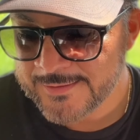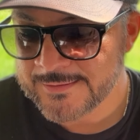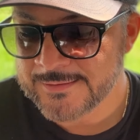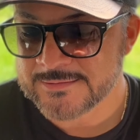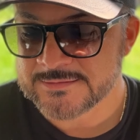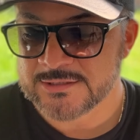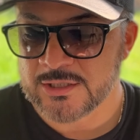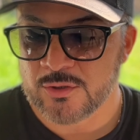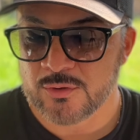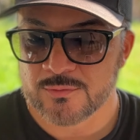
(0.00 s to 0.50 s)

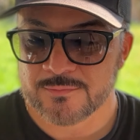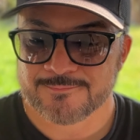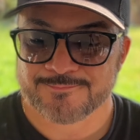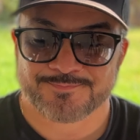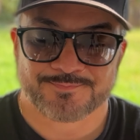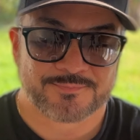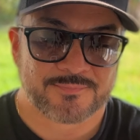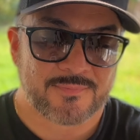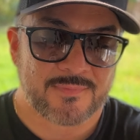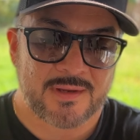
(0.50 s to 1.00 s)
So,
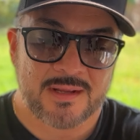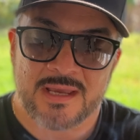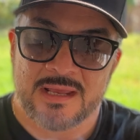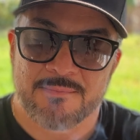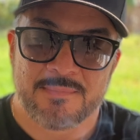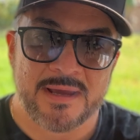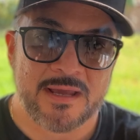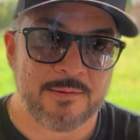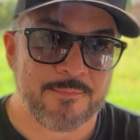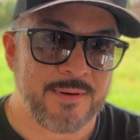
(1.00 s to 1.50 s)

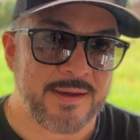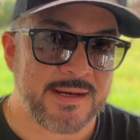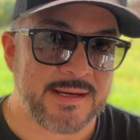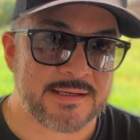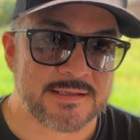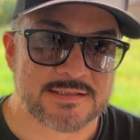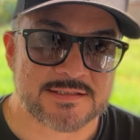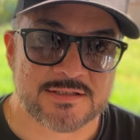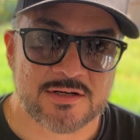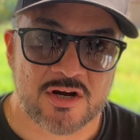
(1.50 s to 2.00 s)
in my
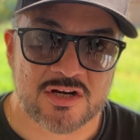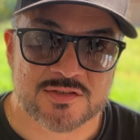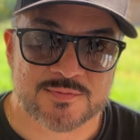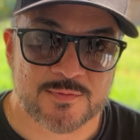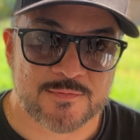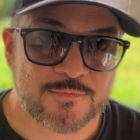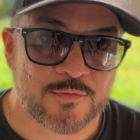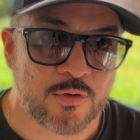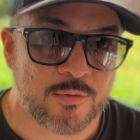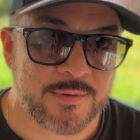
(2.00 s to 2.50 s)
opinion, the cigar's
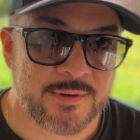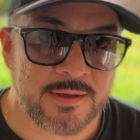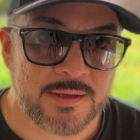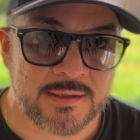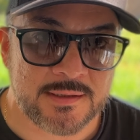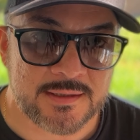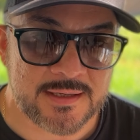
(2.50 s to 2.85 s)
performing